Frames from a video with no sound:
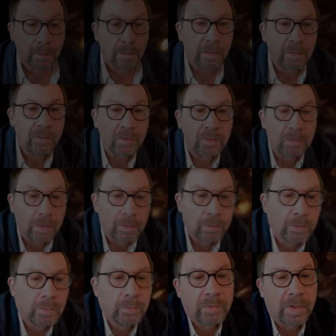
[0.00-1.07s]
This is a
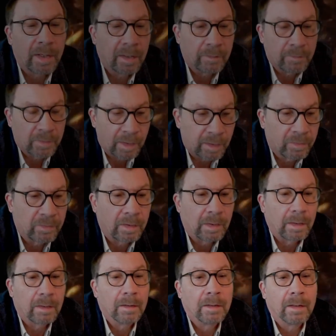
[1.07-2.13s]
new day of
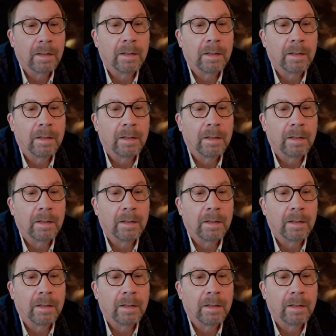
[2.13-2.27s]
testing.